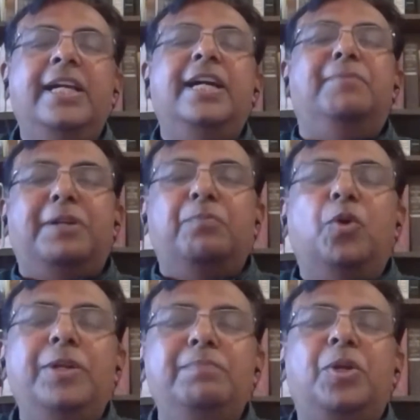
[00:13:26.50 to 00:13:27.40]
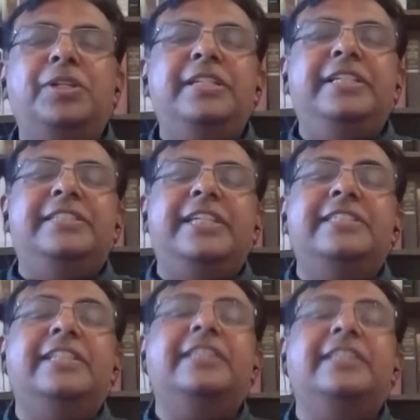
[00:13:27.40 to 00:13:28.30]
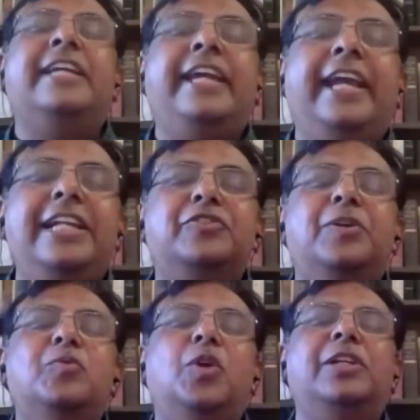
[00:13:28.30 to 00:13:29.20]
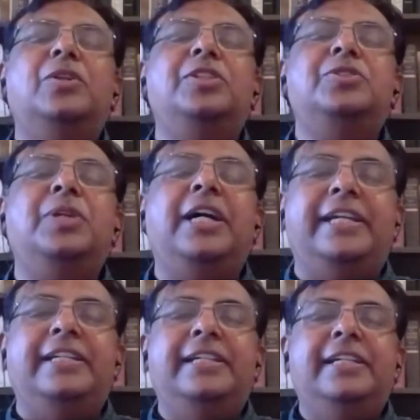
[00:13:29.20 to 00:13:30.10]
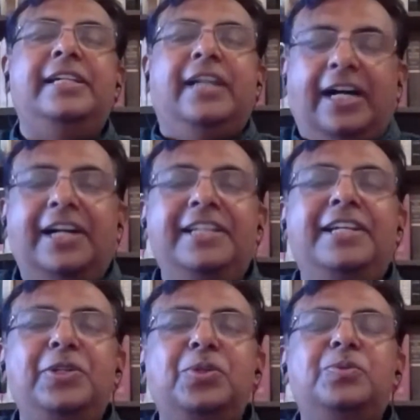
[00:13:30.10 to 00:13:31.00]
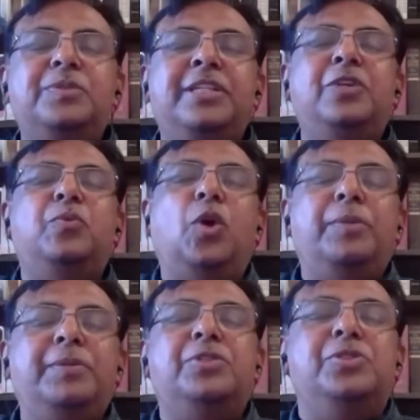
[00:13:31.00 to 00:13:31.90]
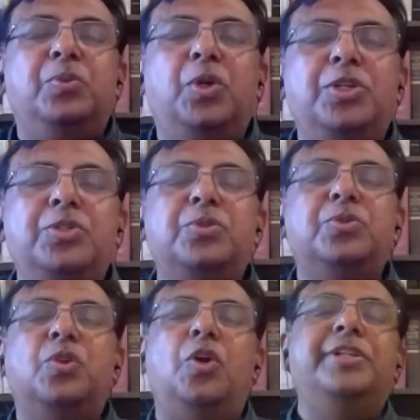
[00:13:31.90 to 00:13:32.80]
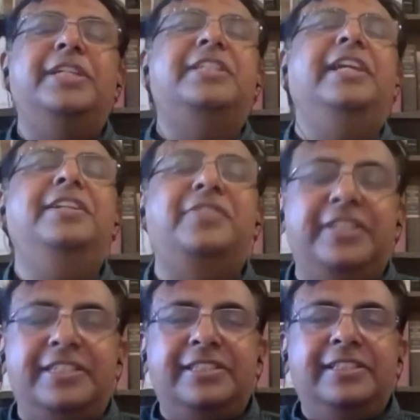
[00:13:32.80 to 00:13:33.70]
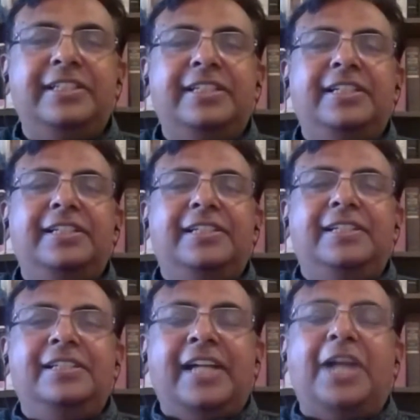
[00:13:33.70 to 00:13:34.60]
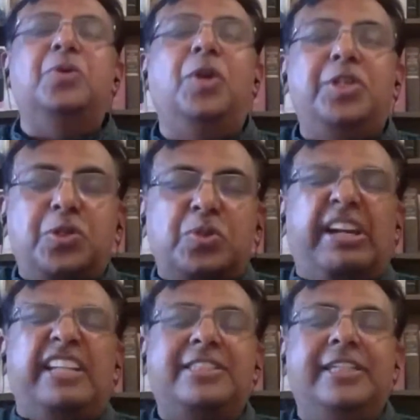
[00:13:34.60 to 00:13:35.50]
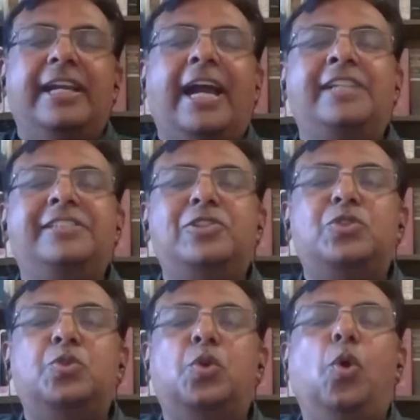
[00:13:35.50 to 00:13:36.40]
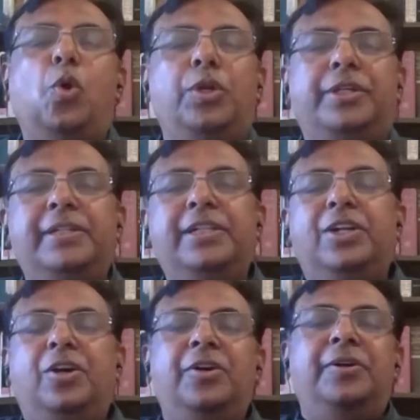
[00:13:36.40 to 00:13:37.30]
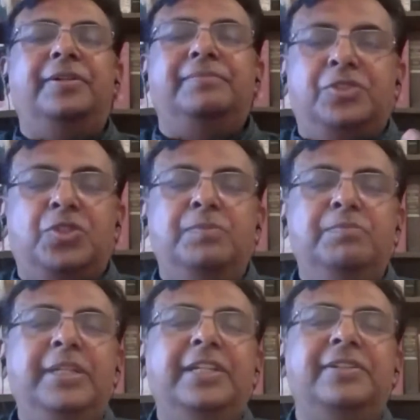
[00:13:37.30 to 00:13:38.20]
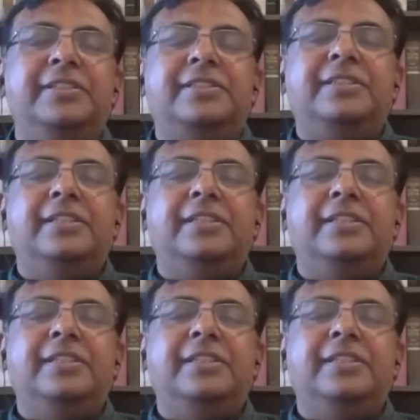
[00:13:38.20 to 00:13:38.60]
But more important, he says that the gains from war are not so high. Earlier, you did war because you wanted to conquer territories and you wanted to get, say, access to gold or minerals.